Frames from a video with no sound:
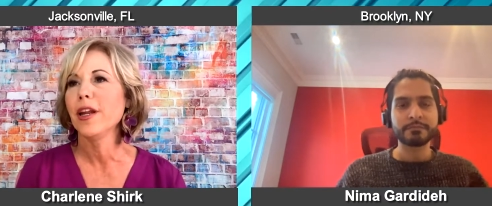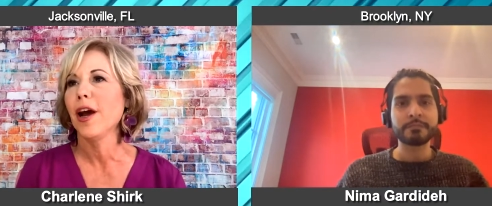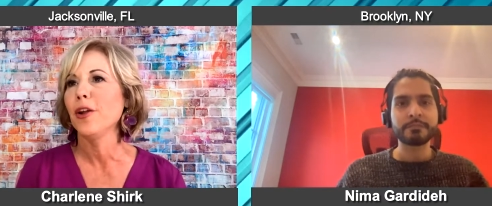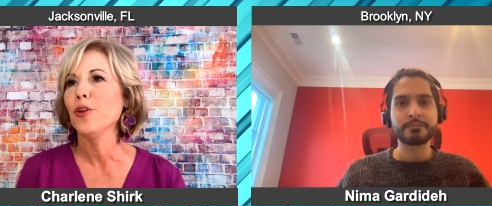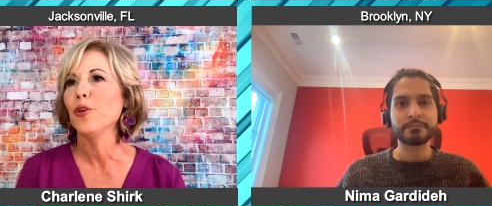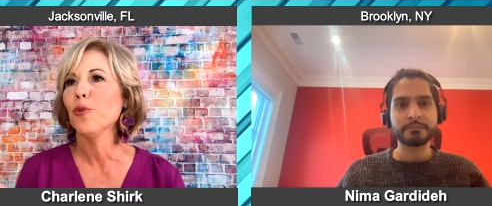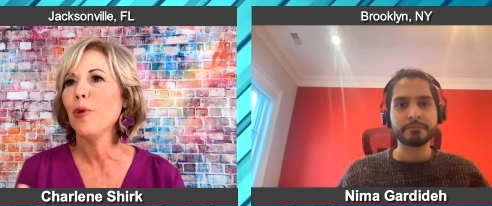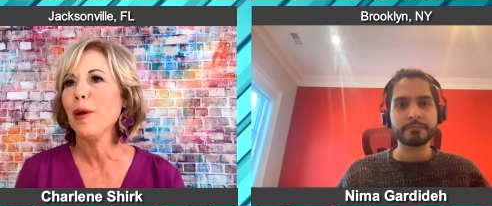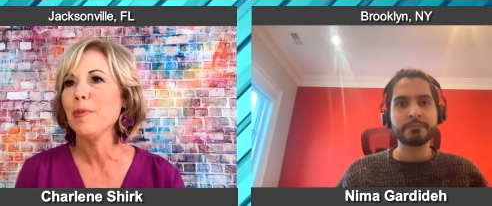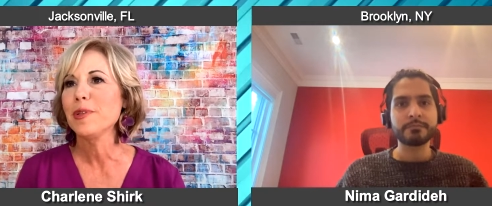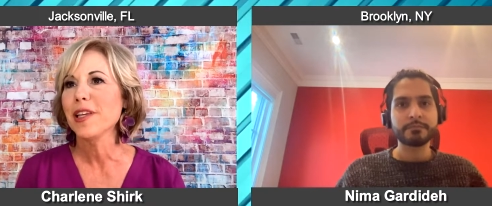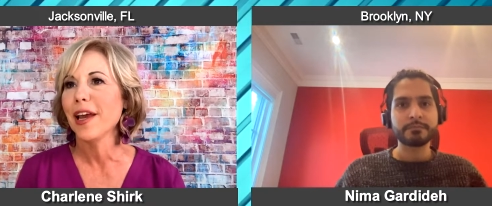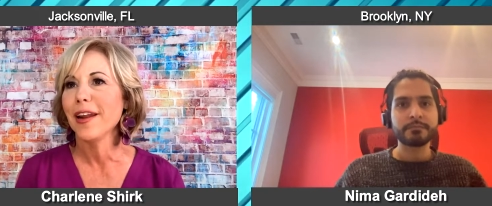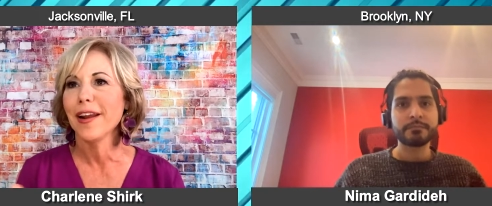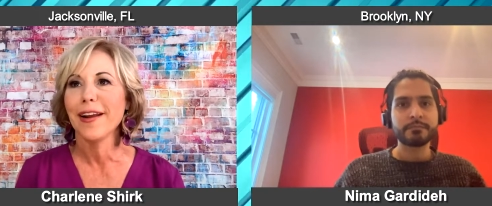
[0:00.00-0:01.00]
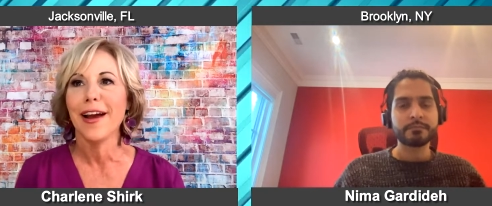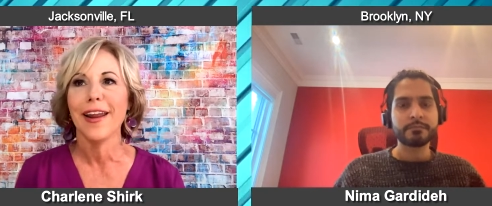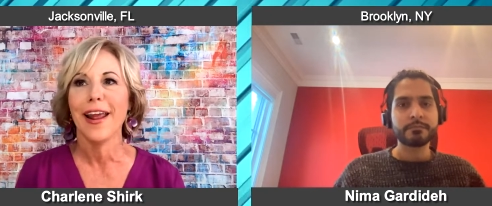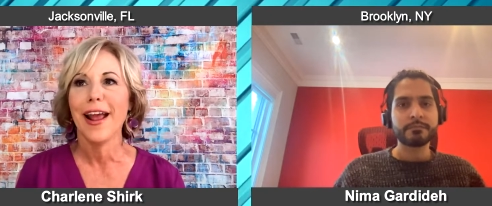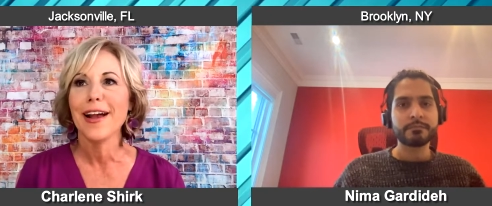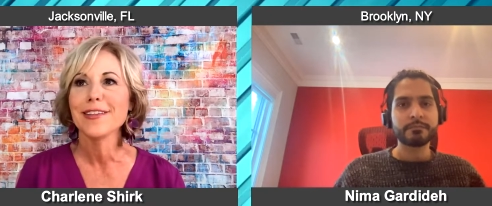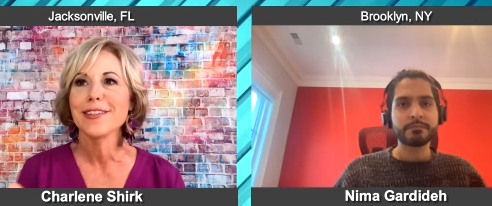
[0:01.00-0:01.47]
Speaker 1: And on your website, I got
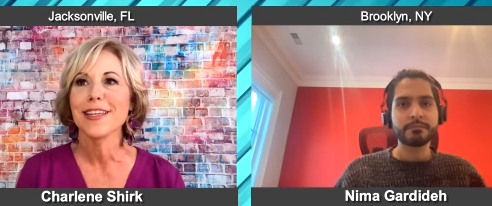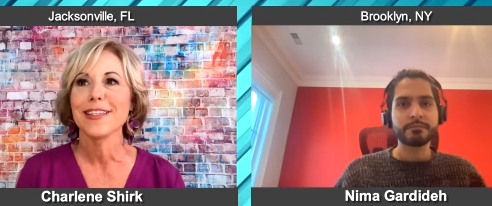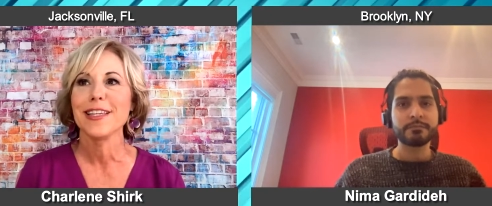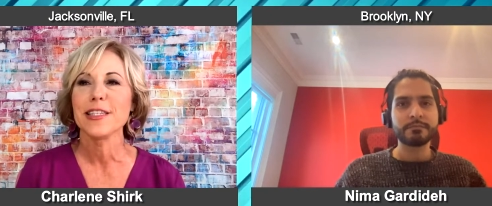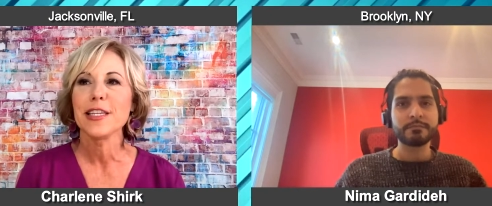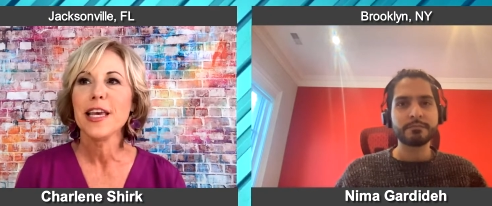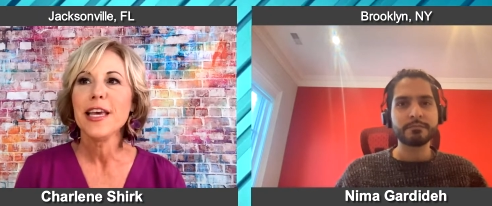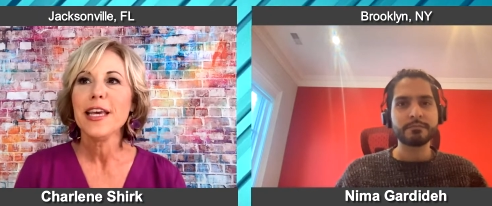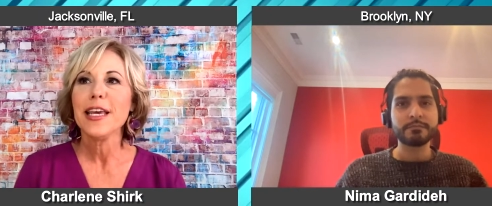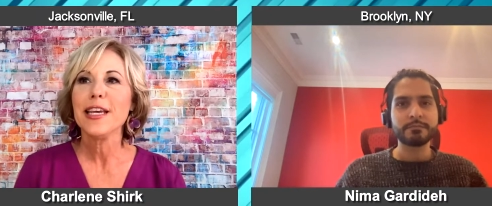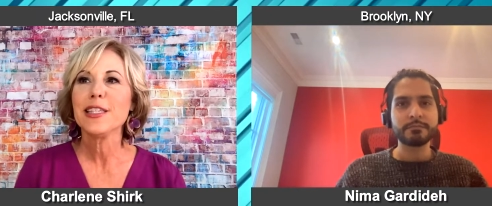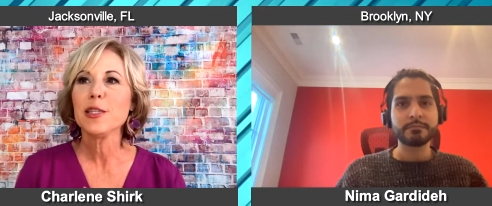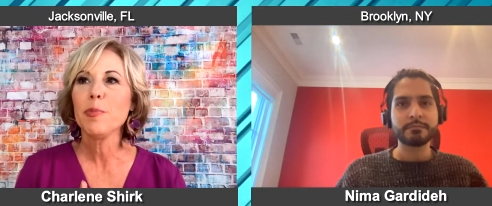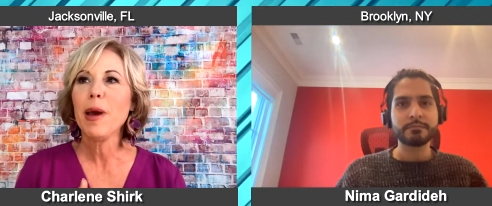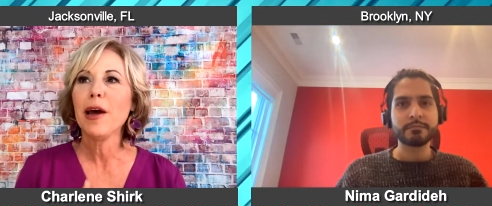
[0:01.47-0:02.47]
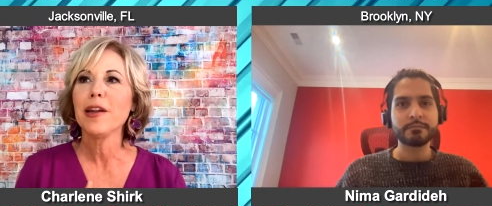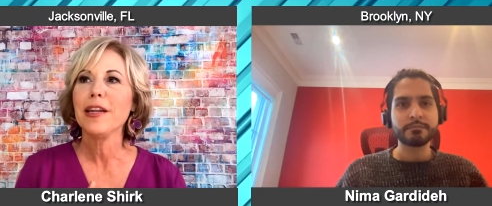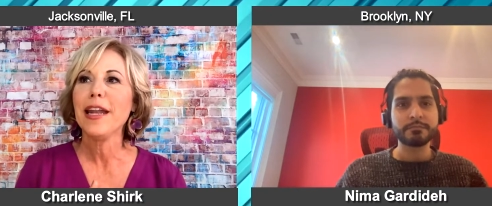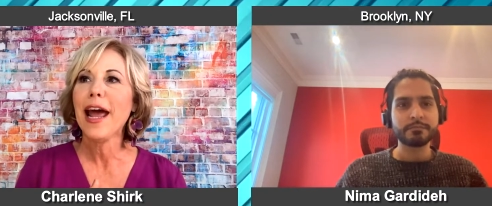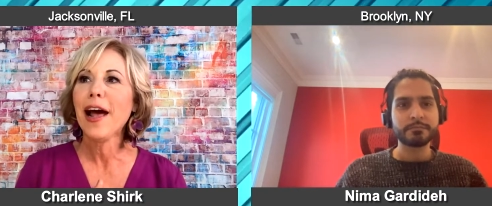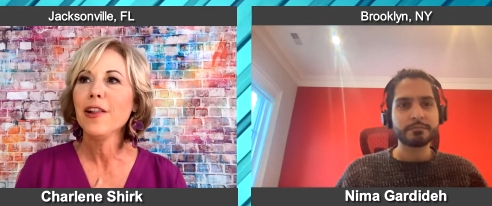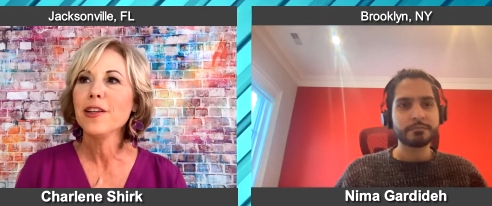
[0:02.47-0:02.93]
to ask, it says it's about
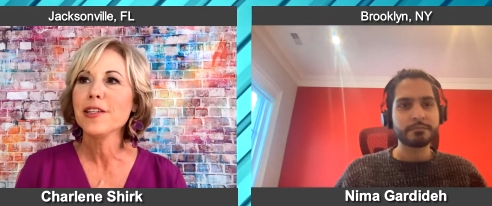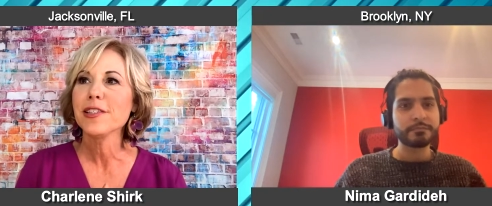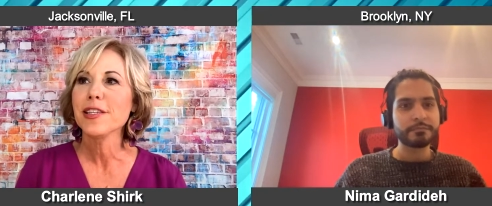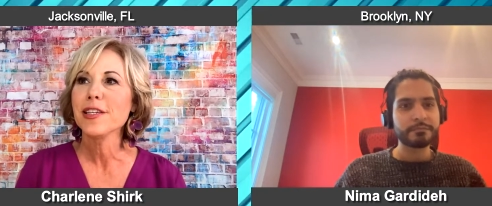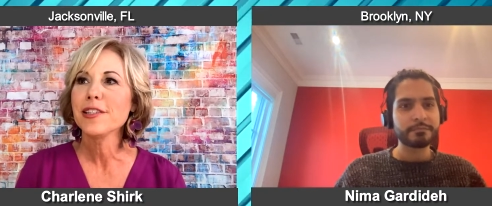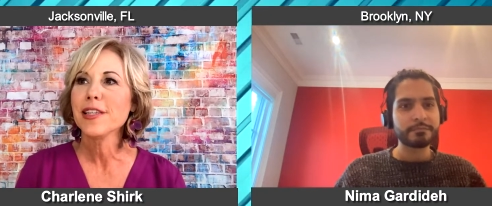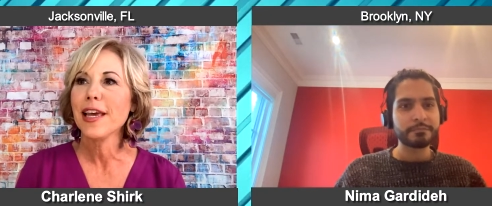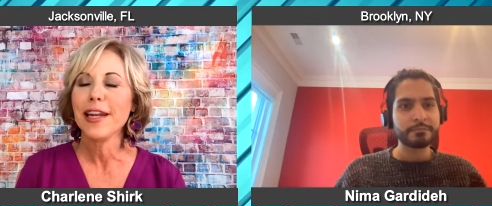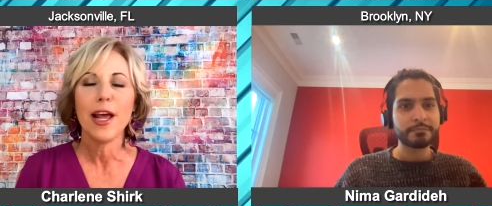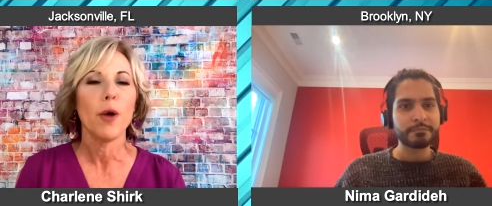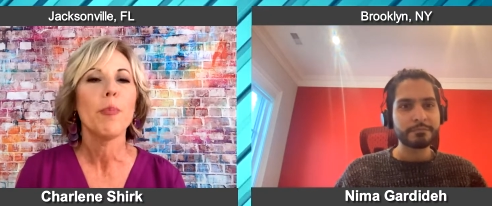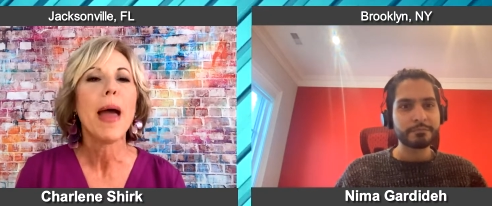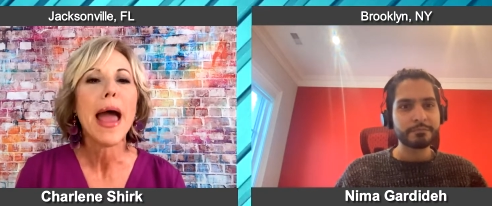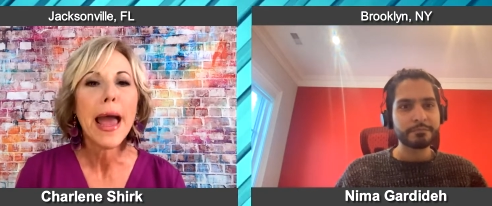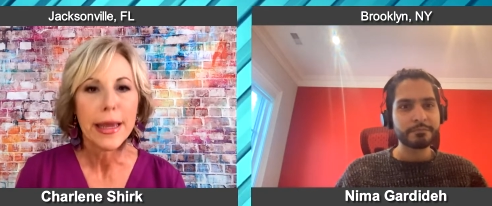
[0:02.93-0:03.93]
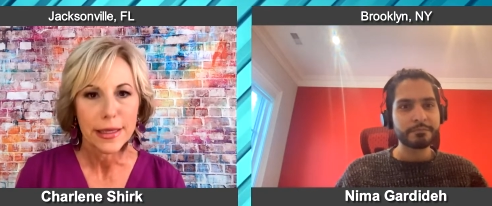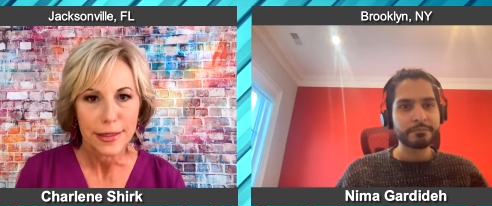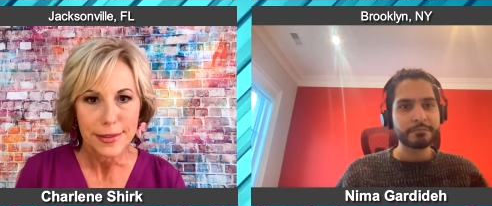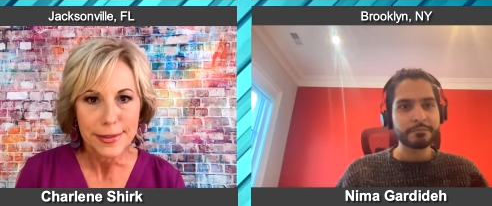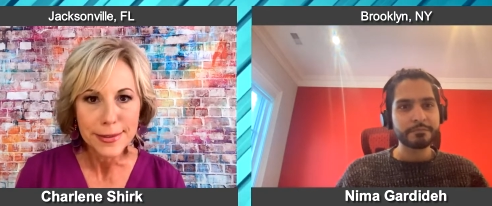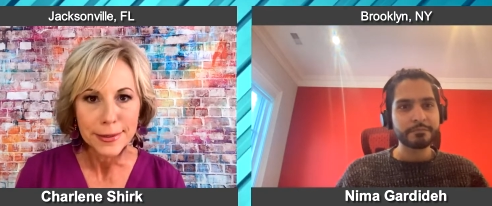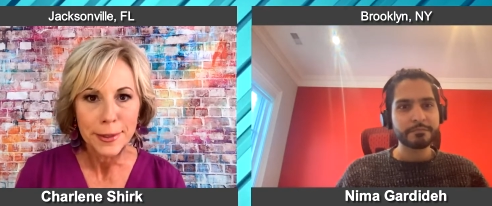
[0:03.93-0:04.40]
analysis and
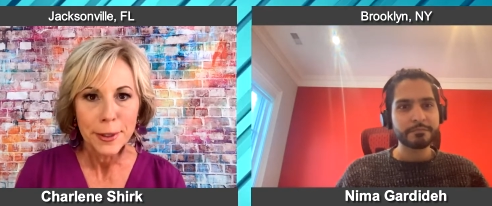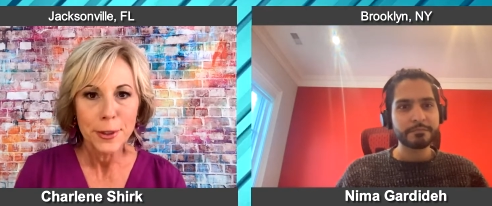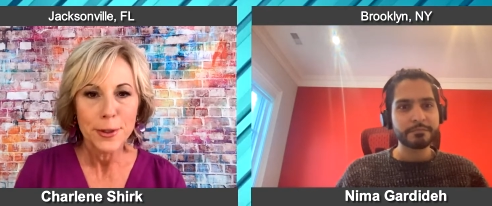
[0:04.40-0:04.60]
alpacas.